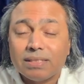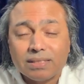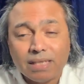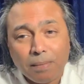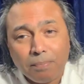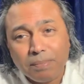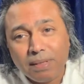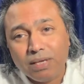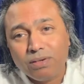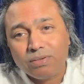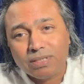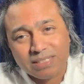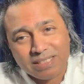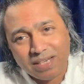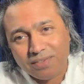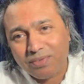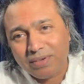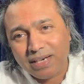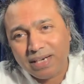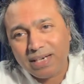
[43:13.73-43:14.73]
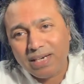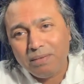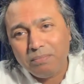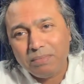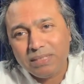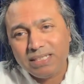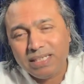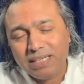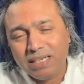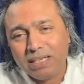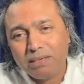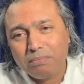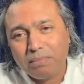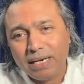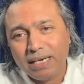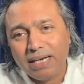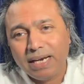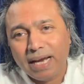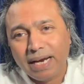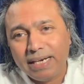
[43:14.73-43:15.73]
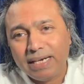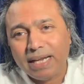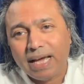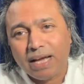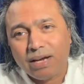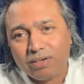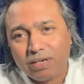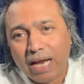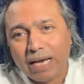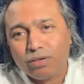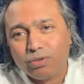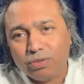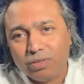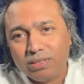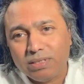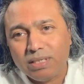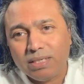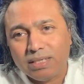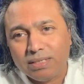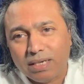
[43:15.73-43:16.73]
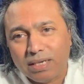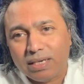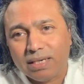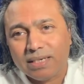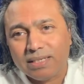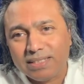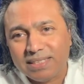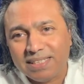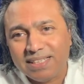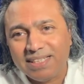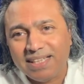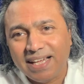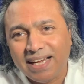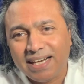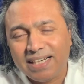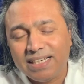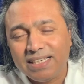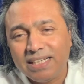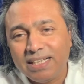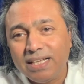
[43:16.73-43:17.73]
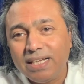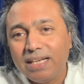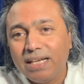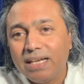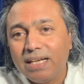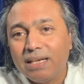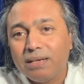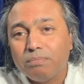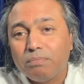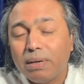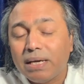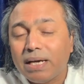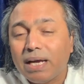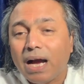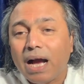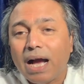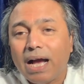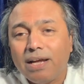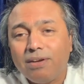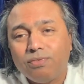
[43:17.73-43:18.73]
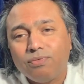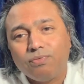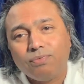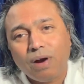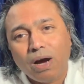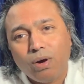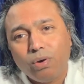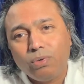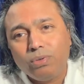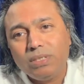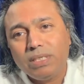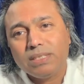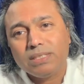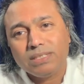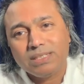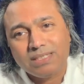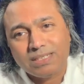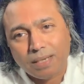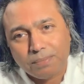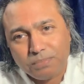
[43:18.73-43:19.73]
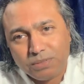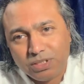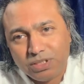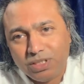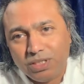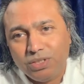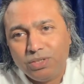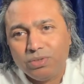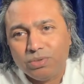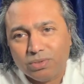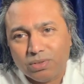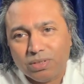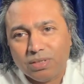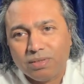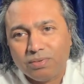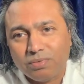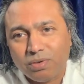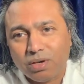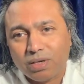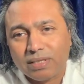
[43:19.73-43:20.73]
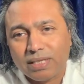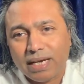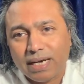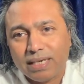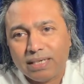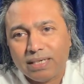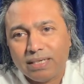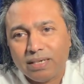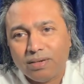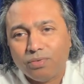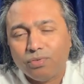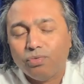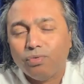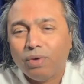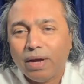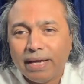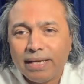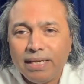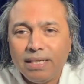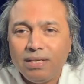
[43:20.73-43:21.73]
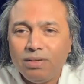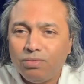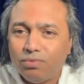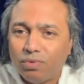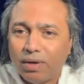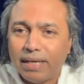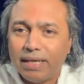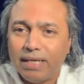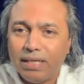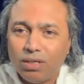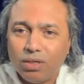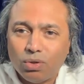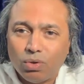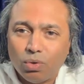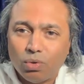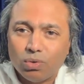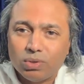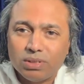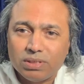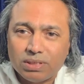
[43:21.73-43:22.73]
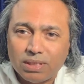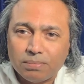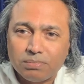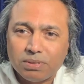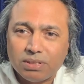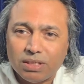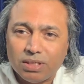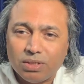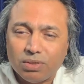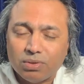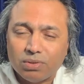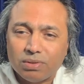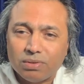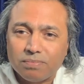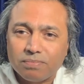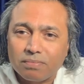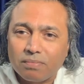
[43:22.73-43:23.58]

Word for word: something was definitely missing in my diet. I, I could uh, see that. But I found substitute for that. Very, very close substitute.